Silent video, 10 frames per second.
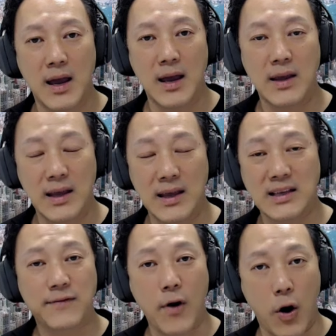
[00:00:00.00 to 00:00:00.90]
in, in
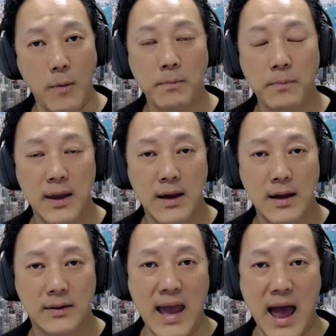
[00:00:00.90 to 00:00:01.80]
his firm,
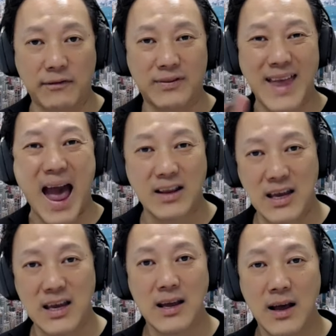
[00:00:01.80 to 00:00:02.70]
they have
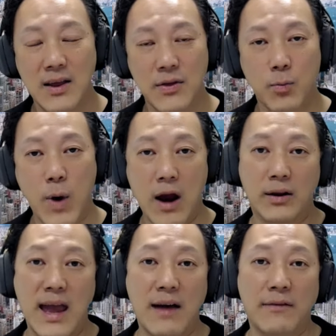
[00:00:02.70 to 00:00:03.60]
tally where
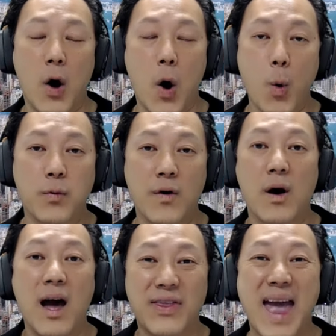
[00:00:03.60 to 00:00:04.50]
they have over
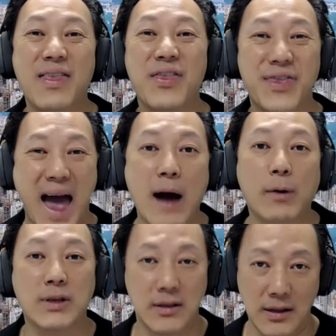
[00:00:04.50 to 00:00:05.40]

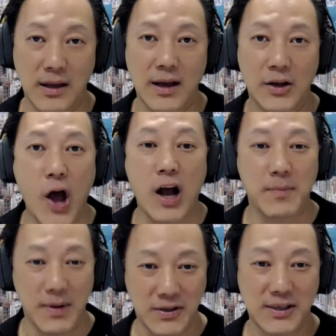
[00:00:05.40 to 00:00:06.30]
10,000
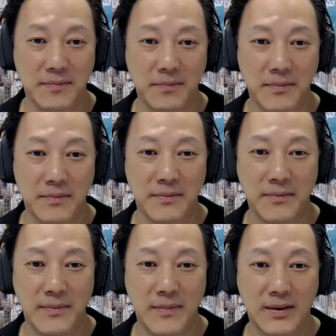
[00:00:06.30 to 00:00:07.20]
documents,
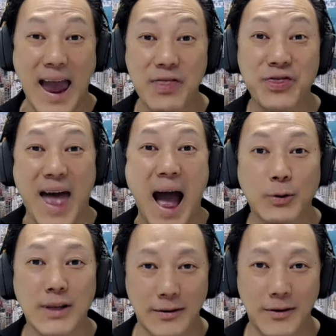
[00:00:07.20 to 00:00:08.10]

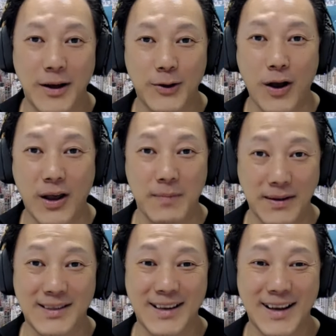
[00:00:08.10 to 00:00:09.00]
10,000
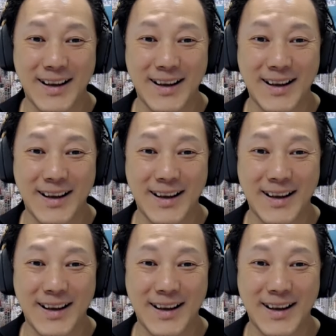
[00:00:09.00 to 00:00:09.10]
documents,